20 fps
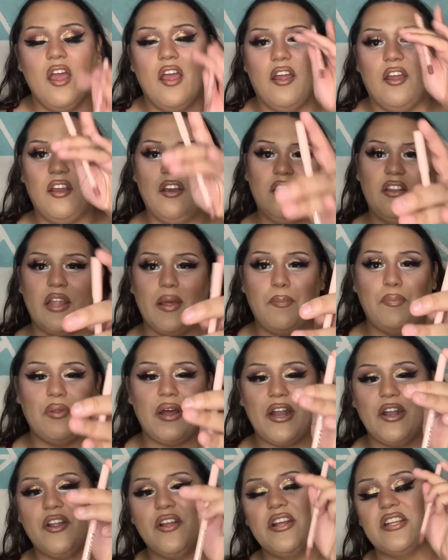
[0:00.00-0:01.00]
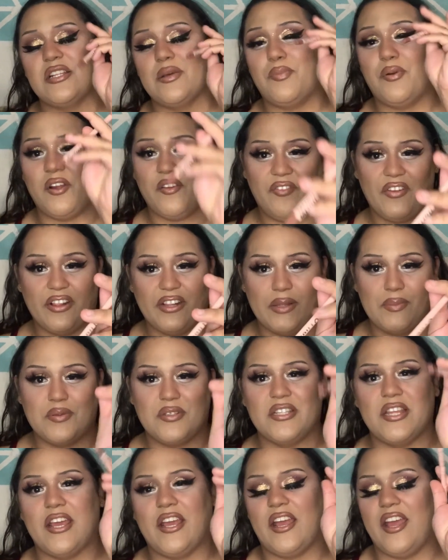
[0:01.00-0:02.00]
Her lip liner is a perfect
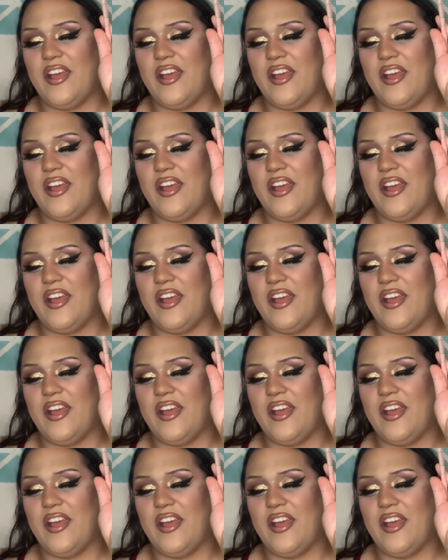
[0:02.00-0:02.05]
lipstick.